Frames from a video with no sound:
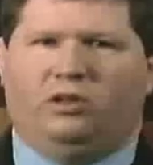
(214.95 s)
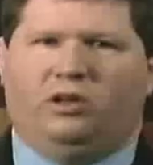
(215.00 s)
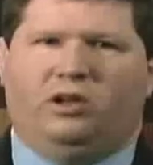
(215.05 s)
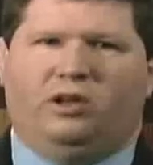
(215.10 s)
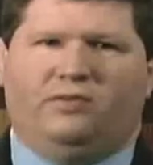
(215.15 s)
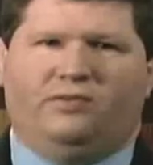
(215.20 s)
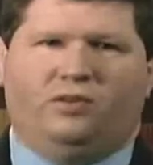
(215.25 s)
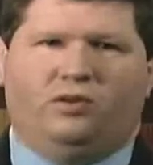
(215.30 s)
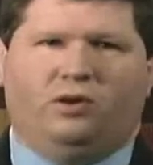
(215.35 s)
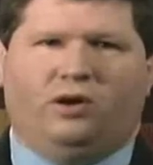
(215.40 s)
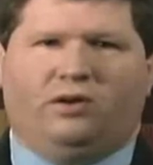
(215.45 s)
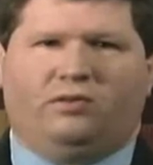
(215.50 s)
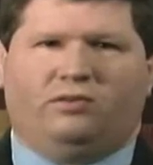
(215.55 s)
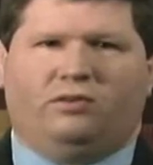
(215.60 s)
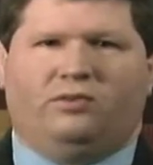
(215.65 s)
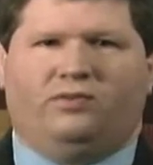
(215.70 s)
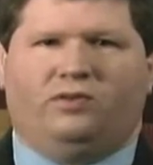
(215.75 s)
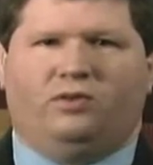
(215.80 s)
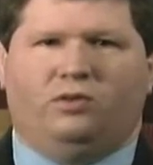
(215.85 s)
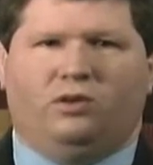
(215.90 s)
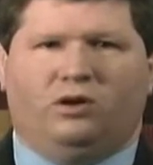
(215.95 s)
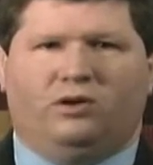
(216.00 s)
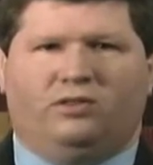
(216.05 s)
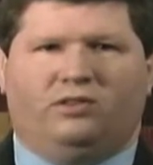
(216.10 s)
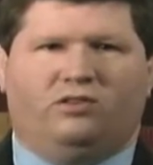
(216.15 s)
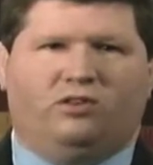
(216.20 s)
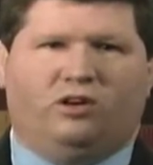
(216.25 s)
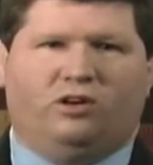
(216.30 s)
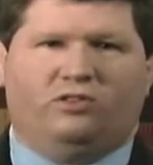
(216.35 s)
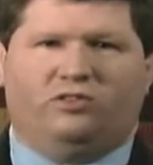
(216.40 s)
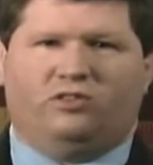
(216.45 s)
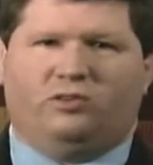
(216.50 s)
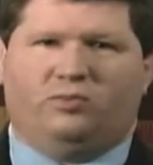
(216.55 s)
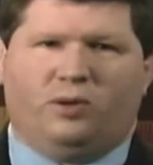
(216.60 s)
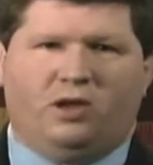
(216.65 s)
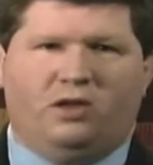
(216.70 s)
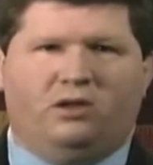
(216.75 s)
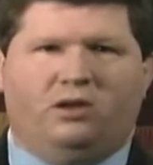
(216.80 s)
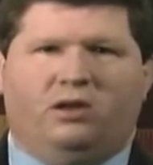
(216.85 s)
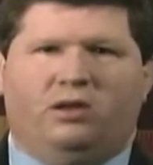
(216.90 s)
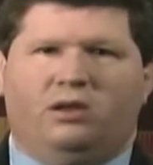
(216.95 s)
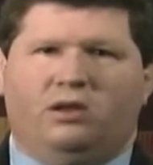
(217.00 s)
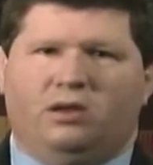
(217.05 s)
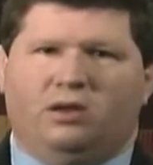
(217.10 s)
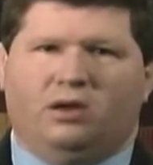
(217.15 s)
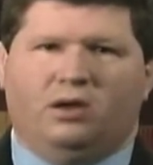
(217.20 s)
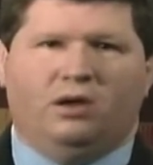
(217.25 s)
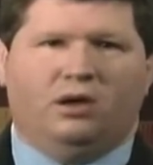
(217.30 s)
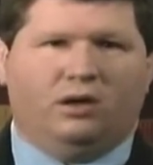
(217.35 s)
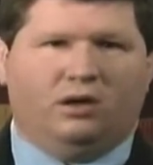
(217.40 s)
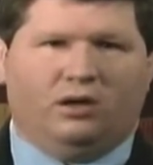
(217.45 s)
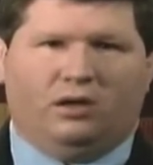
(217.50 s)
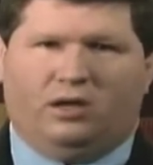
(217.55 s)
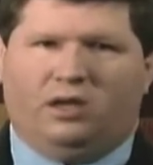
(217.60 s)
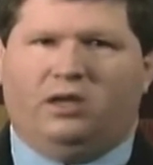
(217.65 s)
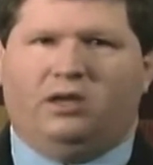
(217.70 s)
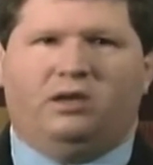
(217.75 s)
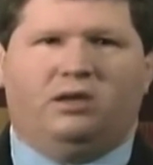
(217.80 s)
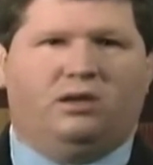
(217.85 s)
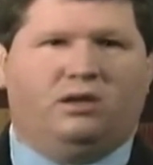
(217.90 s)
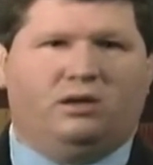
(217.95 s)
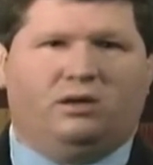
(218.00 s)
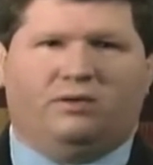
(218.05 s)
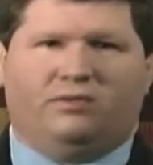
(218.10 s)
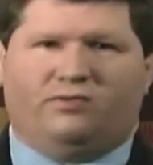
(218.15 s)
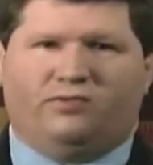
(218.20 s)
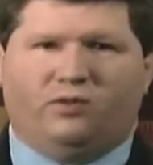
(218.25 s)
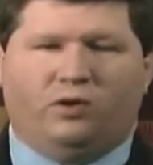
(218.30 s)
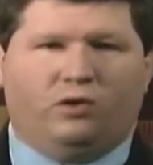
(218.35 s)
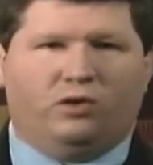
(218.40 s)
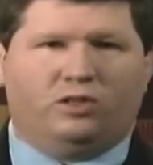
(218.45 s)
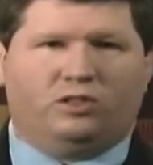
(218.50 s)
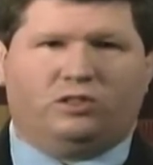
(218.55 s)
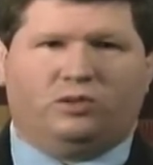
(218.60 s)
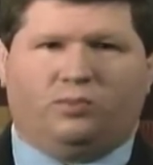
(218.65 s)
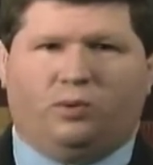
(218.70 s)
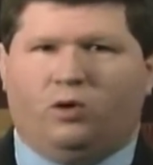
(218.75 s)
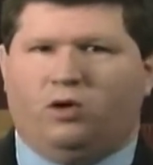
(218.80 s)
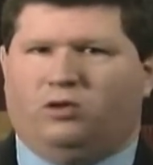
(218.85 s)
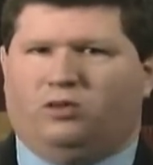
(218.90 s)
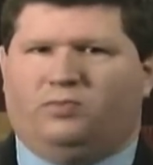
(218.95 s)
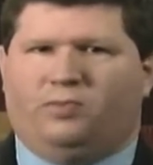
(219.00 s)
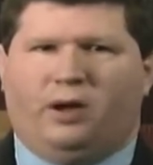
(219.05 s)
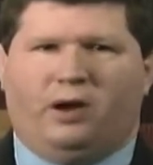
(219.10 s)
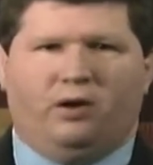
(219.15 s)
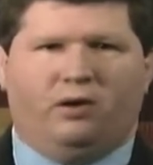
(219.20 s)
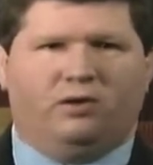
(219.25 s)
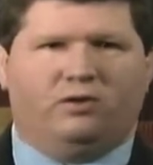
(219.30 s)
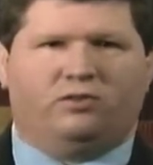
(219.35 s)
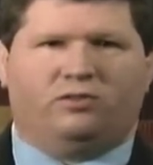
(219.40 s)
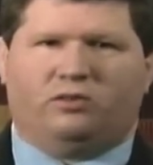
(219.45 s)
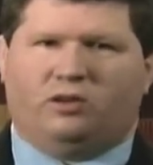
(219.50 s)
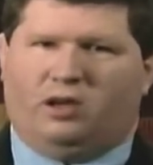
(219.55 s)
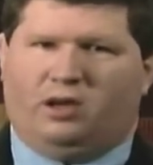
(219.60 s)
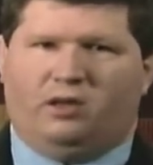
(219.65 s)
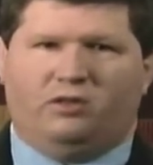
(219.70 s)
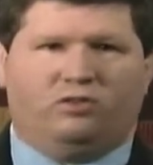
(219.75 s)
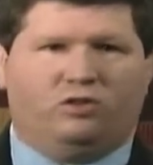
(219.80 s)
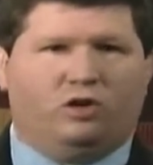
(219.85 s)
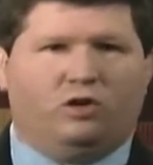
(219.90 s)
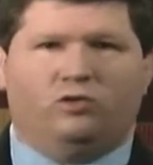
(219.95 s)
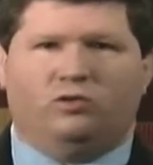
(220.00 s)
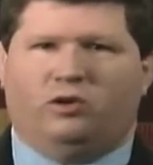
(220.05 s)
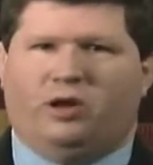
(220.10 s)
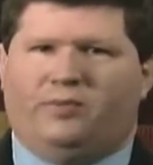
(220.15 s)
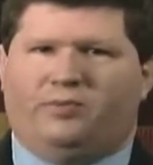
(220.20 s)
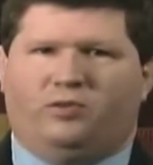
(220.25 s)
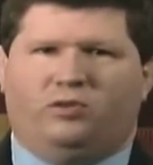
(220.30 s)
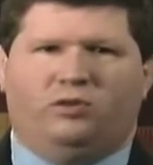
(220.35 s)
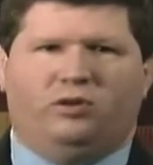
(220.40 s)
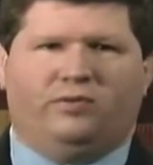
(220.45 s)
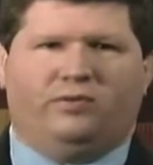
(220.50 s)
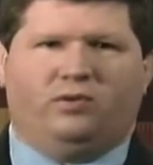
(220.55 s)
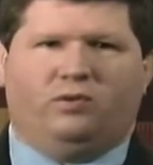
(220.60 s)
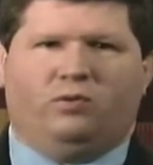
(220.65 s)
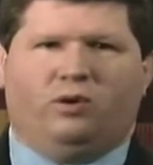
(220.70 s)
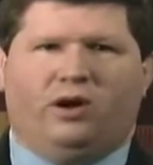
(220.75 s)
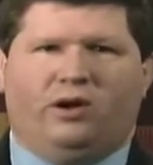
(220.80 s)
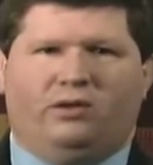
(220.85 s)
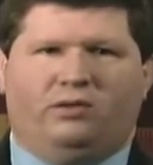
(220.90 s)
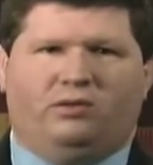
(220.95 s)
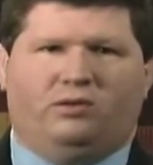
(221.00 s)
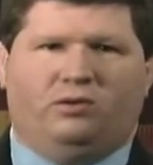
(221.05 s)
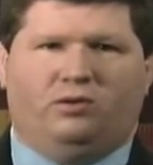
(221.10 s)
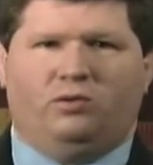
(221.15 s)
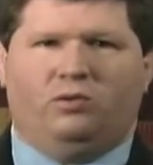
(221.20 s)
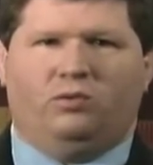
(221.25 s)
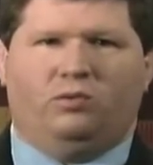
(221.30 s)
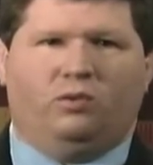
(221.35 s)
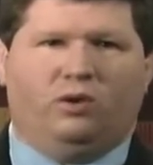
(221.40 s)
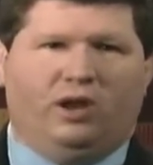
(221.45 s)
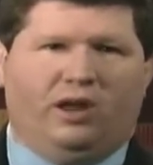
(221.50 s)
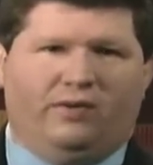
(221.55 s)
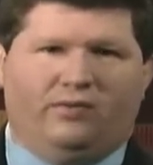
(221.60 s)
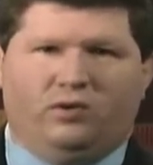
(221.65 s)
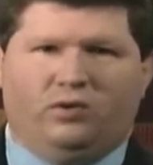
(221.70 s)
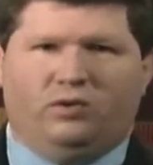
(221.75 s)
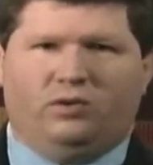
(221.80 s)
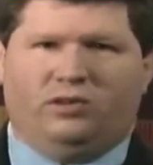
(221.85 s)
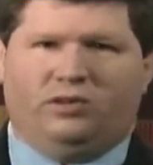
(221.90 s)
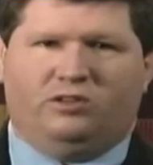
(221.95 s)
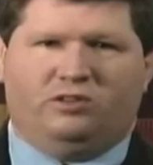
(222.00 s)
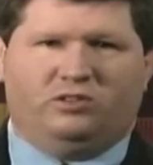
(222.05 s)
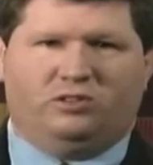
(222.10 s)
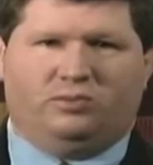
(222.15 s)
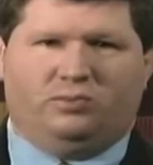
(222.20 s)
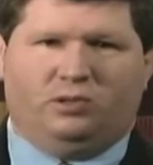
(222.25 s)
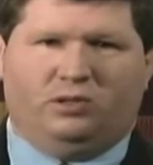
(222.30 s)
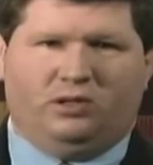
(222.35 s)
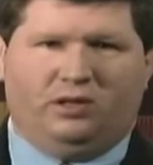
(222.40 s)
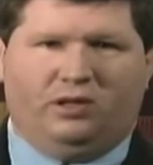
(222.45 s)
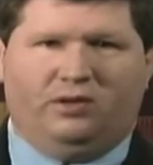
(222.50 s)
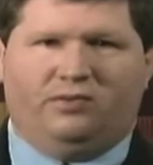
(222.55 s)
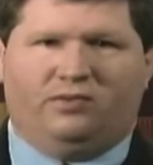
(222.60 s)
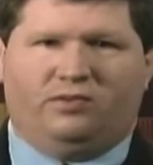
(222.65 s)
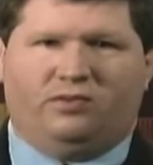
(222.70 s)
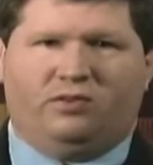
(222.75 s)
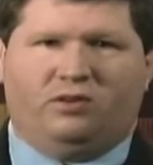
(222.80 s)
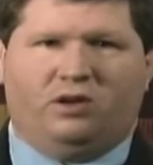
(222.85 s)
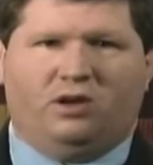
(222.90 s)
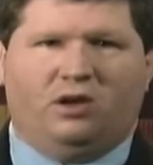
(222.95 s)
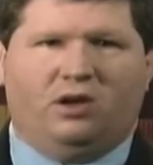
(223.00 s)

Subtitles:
and if you look at the judge's opinion, he fully supports parents and children absolutely have the right to whatever religious beliefs